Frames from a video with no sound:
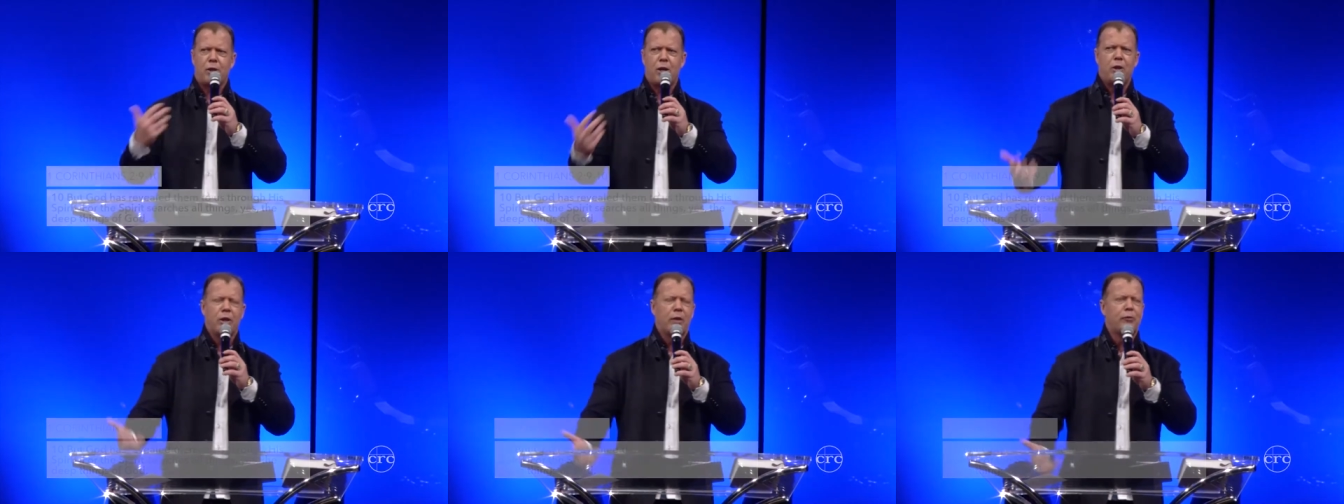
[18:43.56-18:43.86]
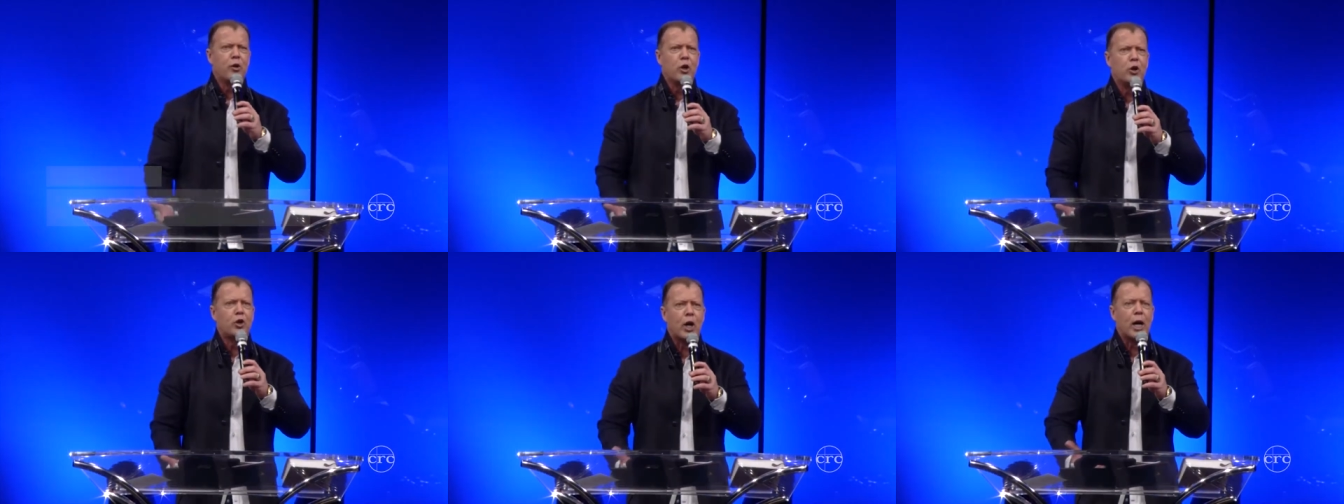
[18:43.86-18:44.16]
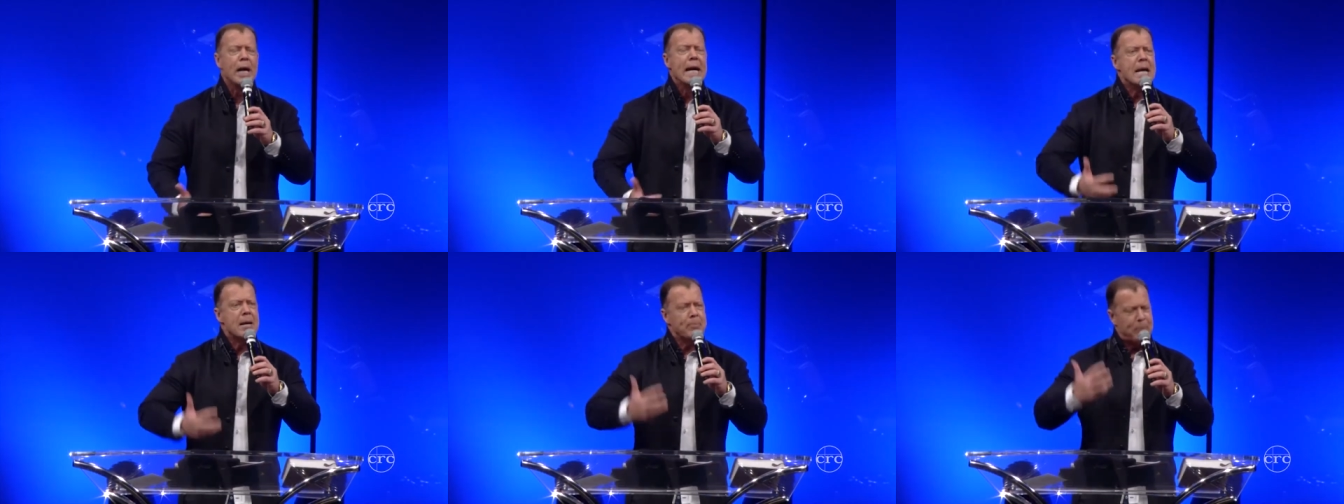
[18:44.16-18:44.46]
know the
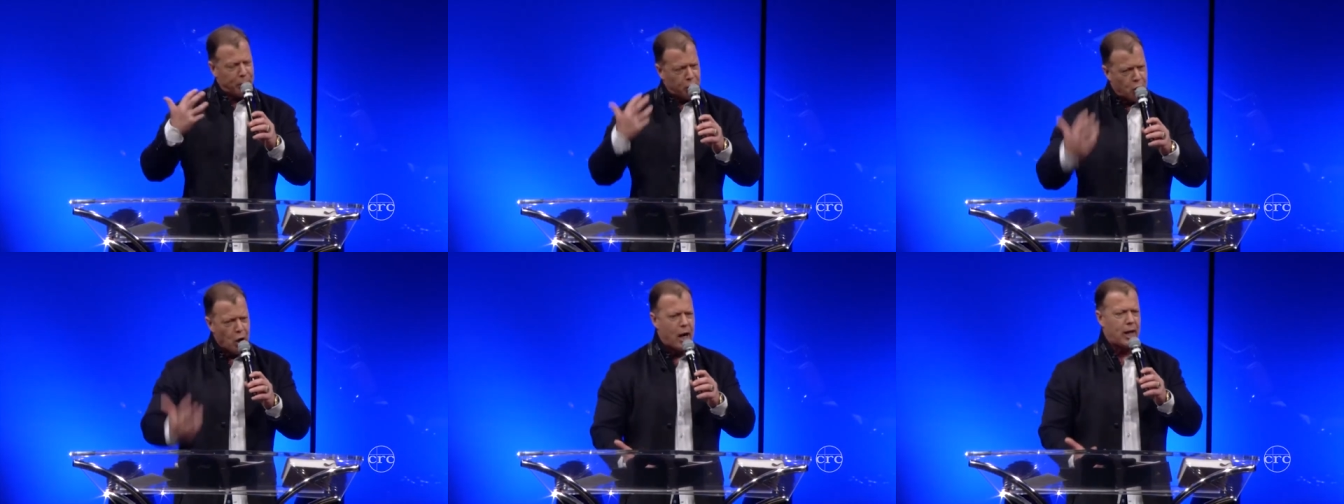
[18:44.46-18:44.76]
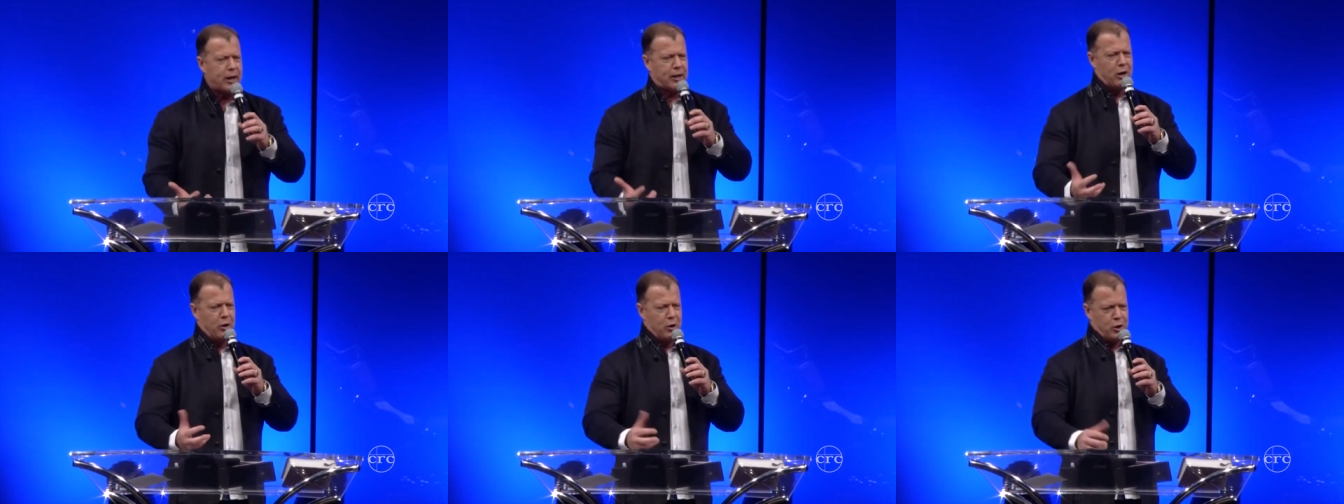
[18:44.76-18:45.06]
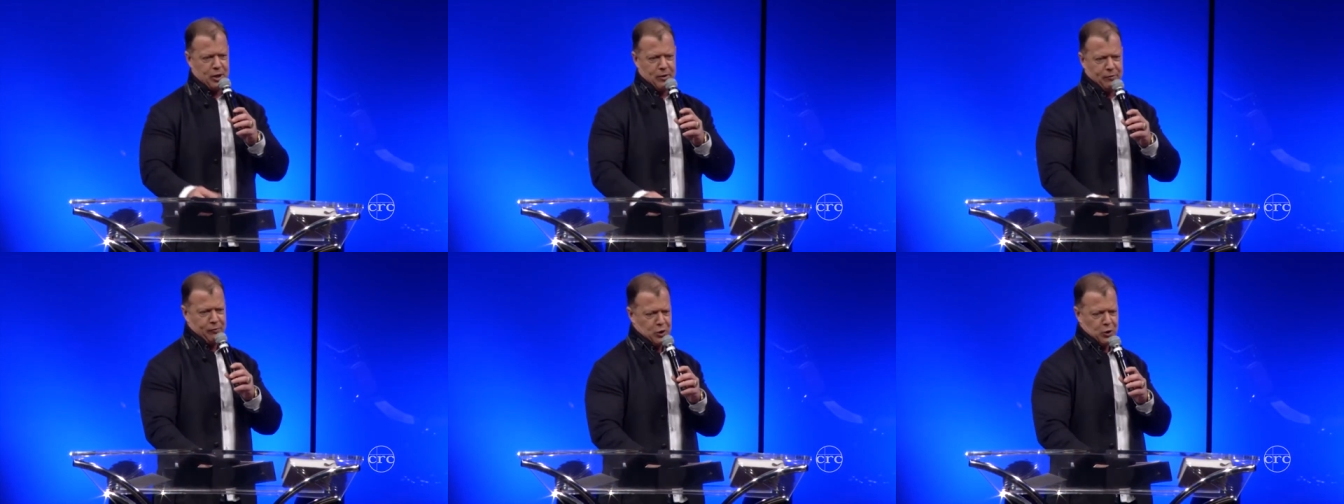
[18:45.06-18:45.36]
future, but God knows
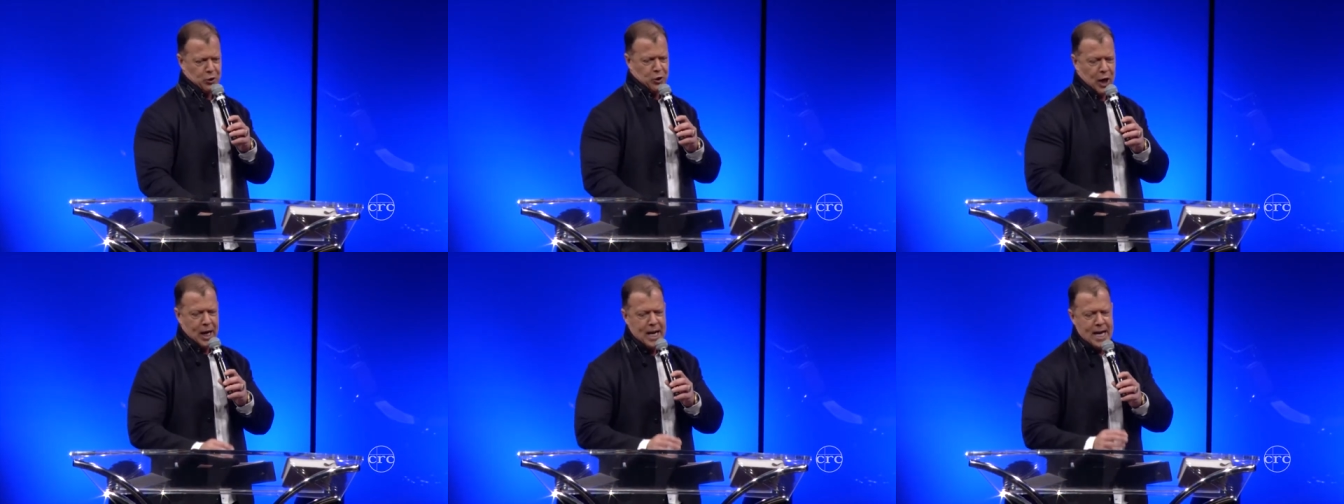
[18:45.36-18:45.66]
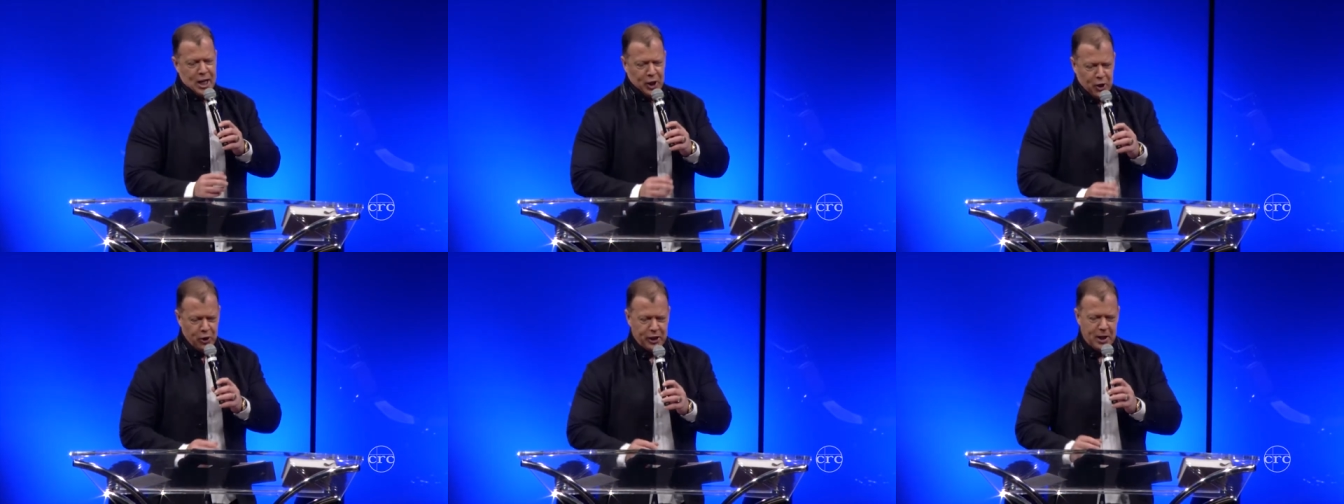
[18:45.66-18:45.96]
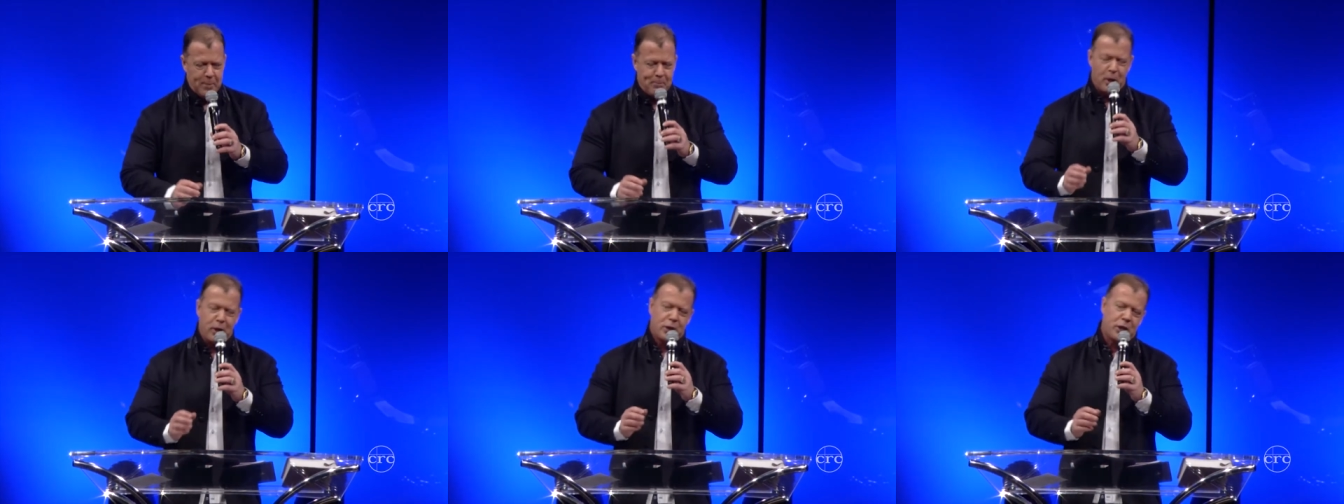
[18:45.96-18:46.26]
the future. Look at
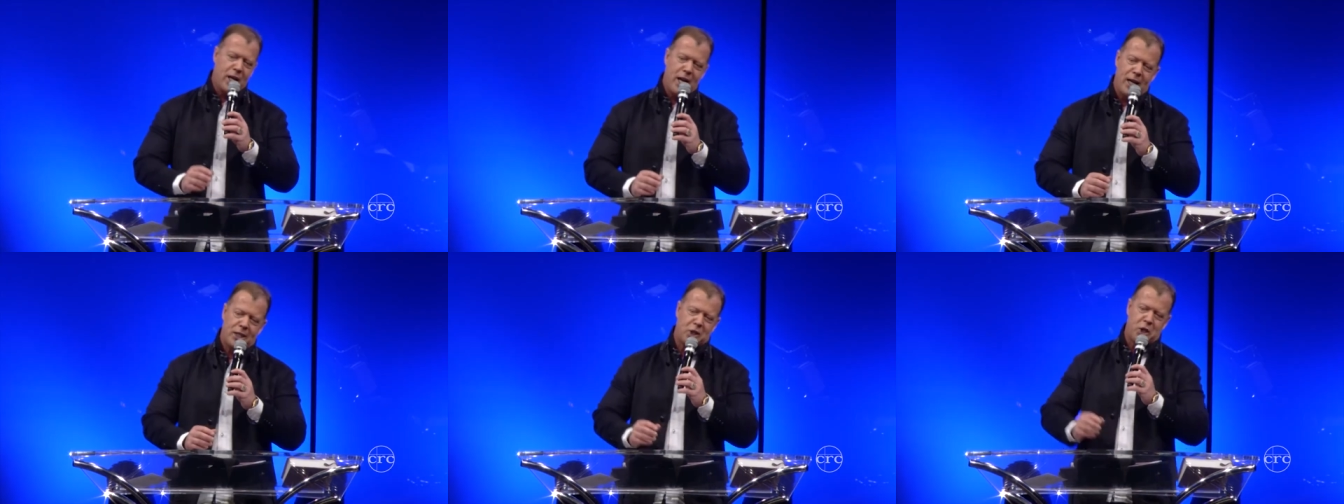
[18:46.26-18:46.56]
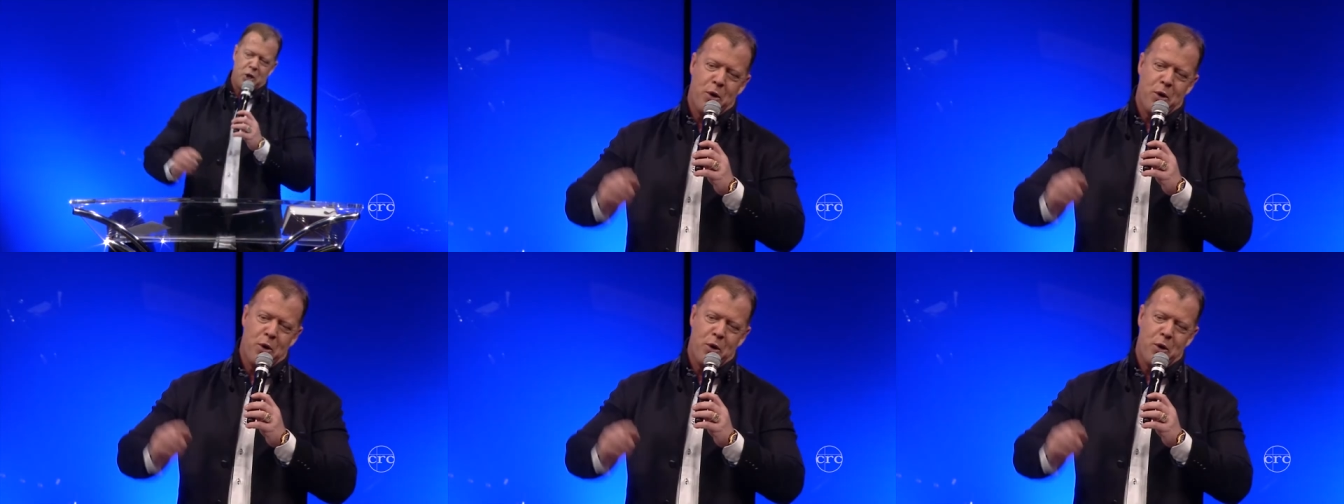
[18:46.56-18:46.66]
the person next to